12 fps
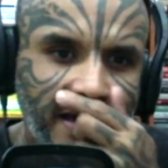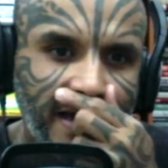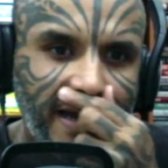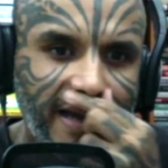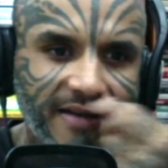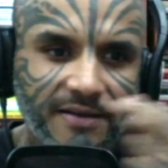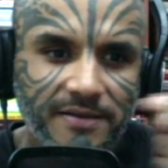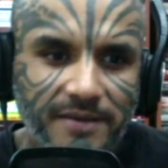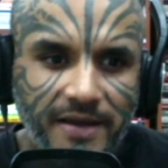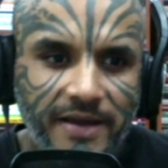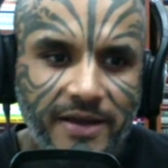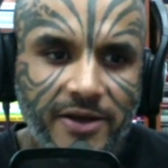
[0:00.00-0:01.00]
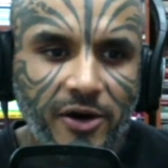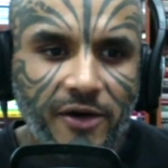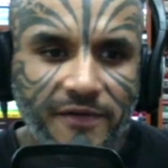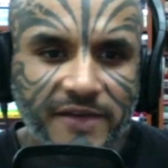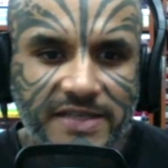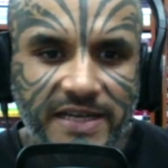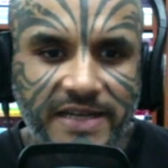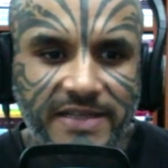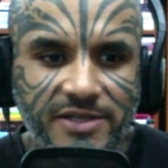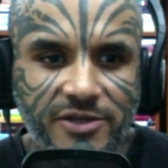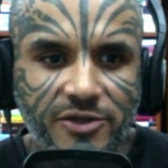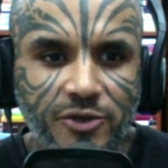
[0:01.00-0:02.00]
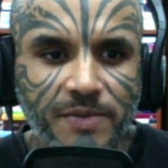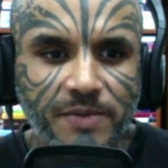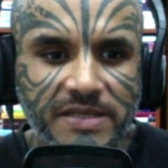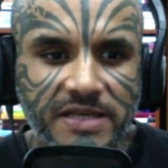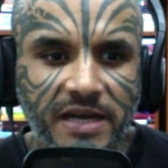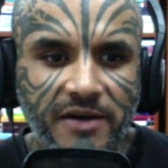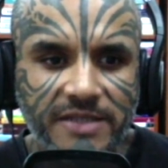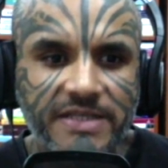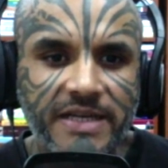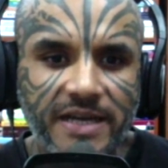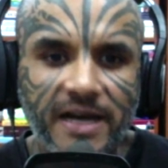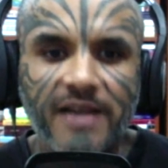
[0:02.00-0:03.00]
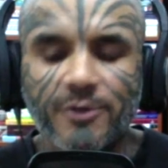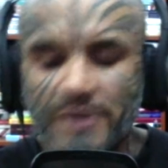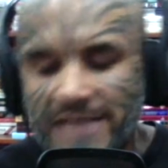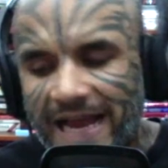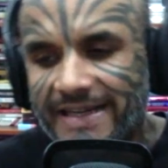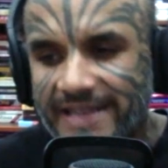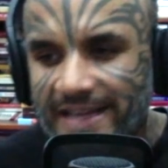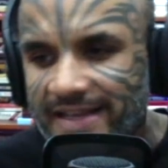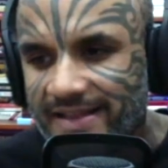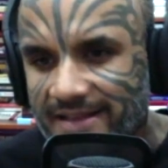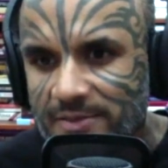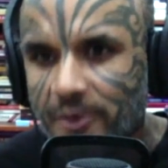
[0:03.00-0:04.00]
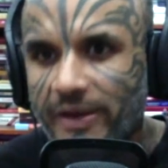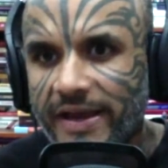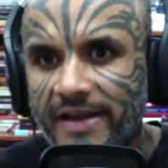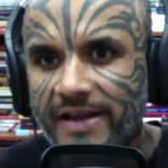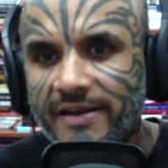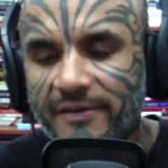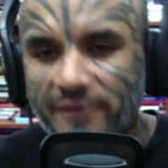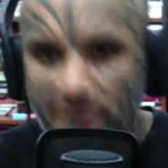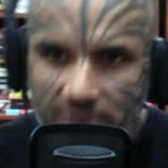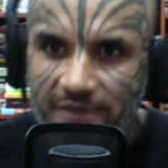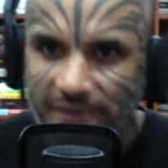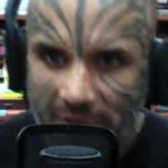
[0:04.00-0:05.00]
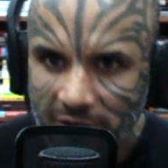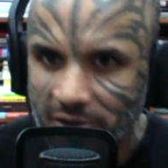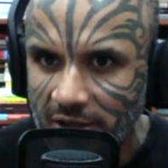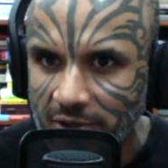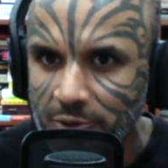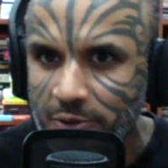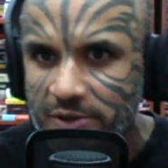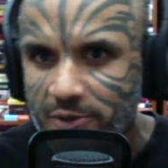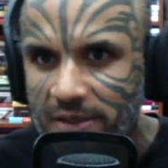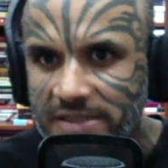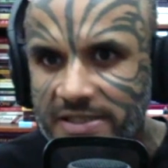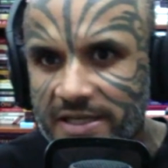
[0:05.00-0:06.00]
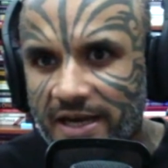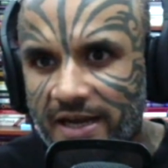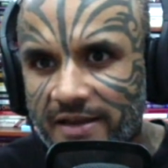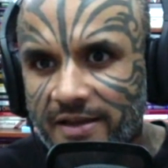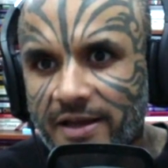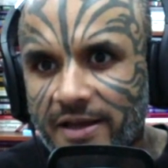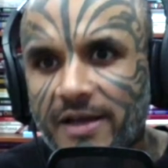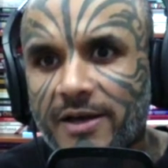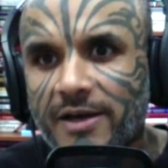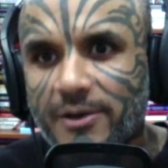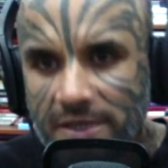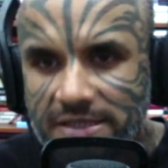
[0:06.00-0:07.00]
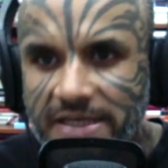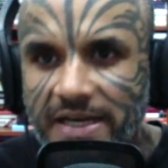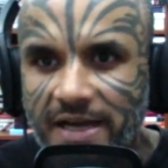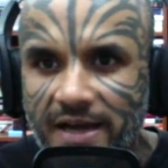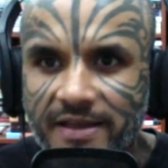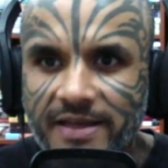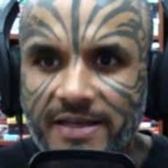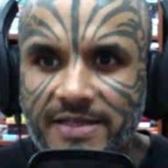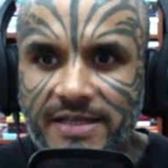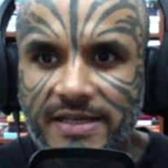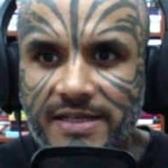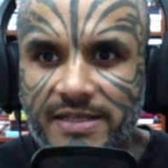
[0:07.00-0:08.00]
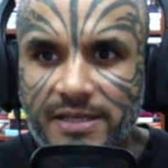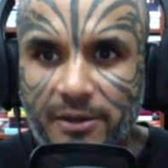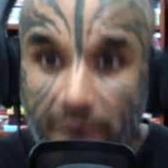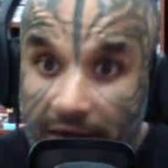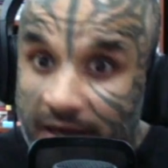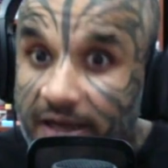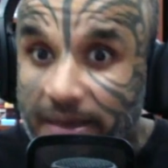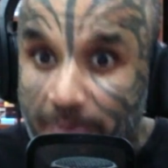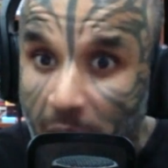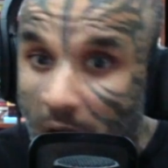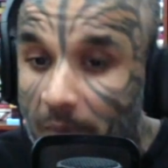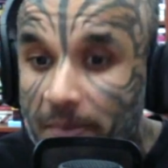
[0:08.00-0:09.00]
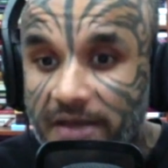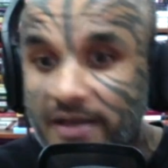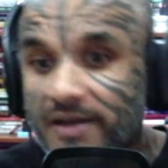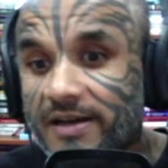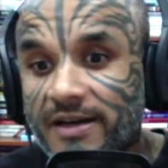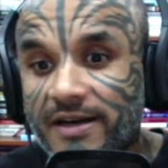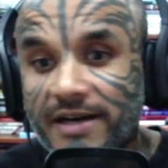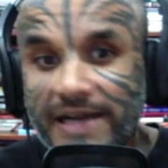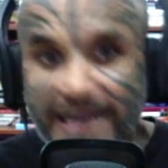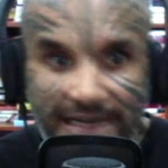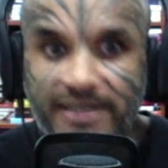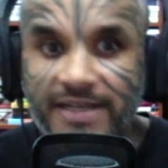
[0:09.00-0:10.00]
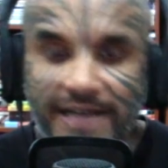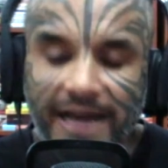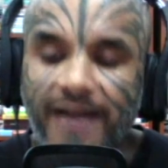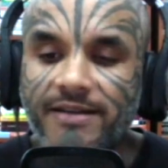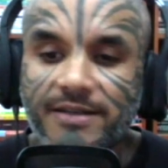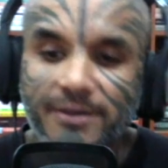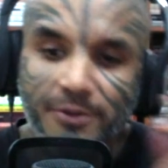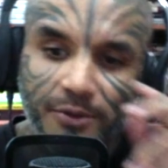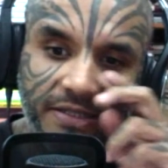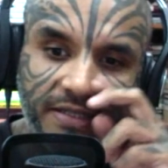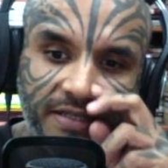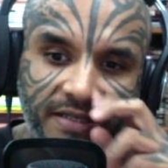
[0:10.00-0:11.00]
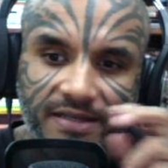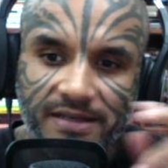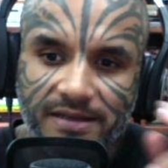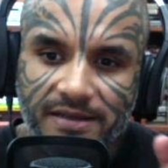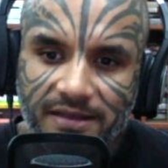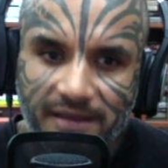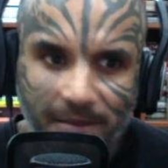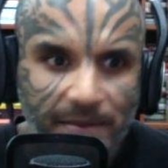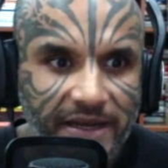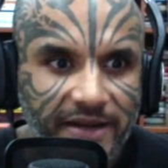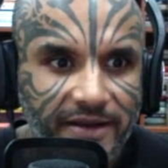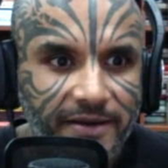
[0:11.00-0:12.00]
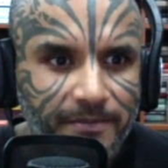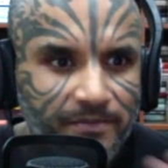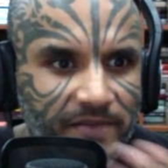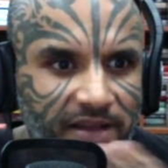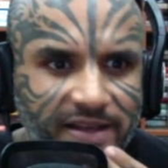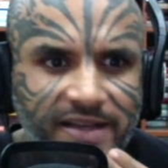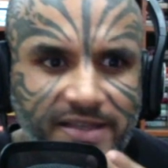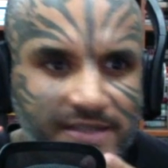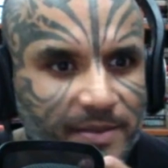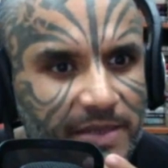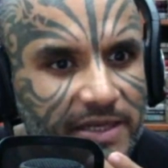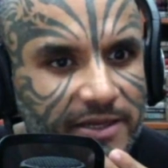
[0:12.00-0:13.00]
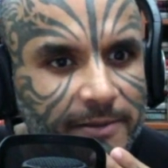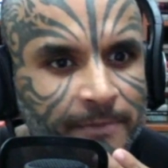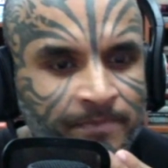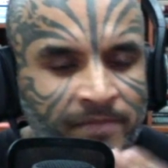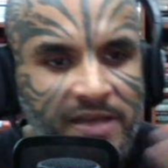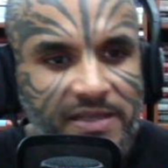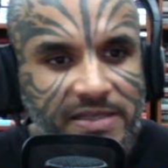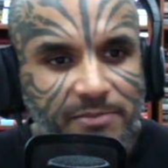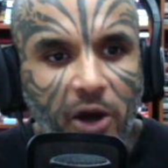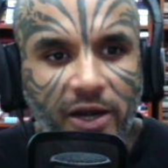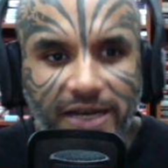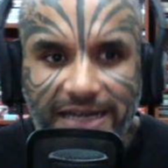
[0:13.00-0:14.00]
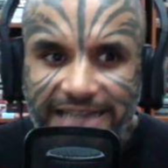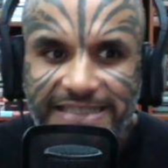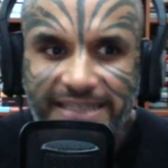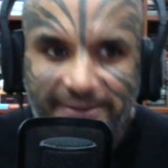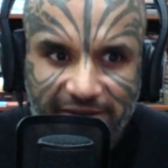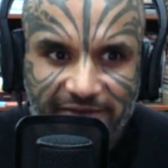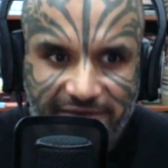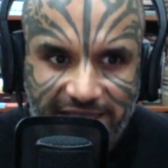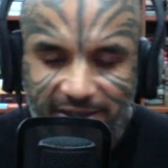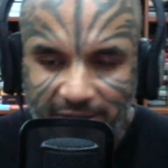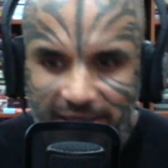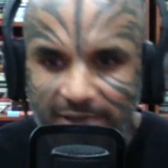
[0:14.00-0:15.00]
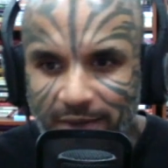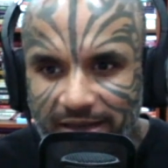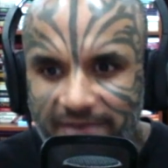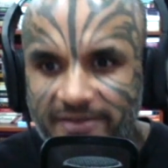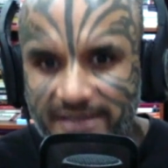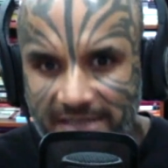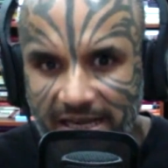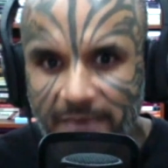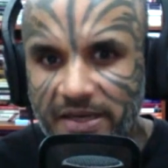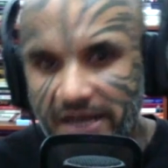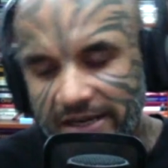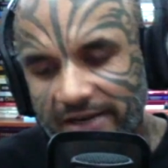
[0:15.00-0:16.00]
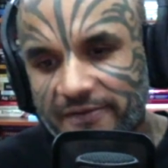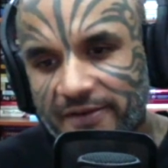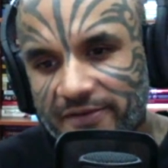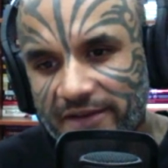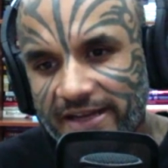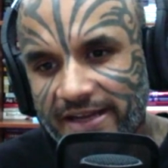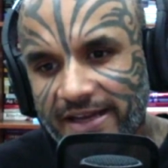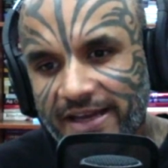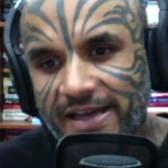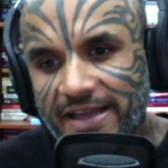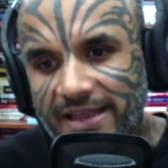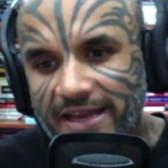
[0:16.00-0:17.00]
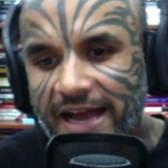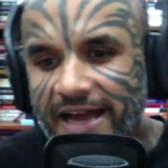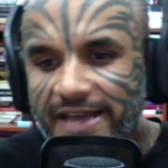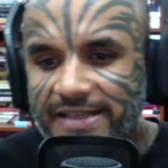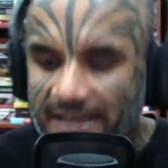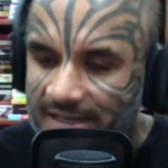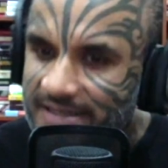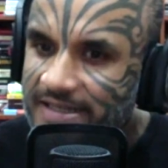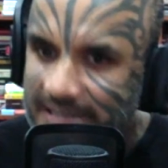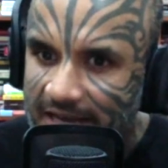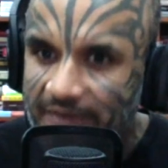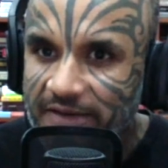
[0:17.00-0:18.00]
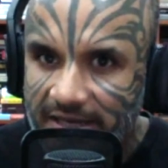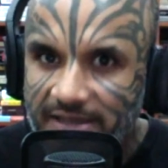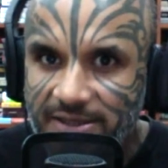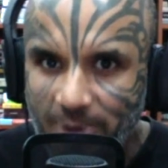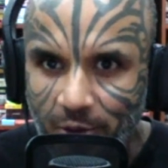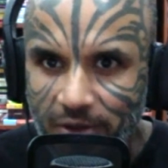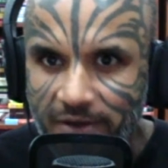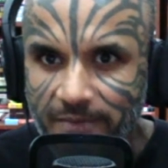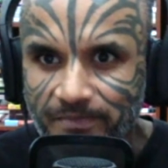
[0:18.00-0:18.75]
And, you know, obviously it's superstar Rajinikanth who's acting in this movie. And for those of you who do not know who's Rajinikanth, Rajinikanth is this really popular Indian actor who's Tamilian. I think it's Tamilian. He's born in 1950, okay, 12th December 1950. The guy is 67 years old.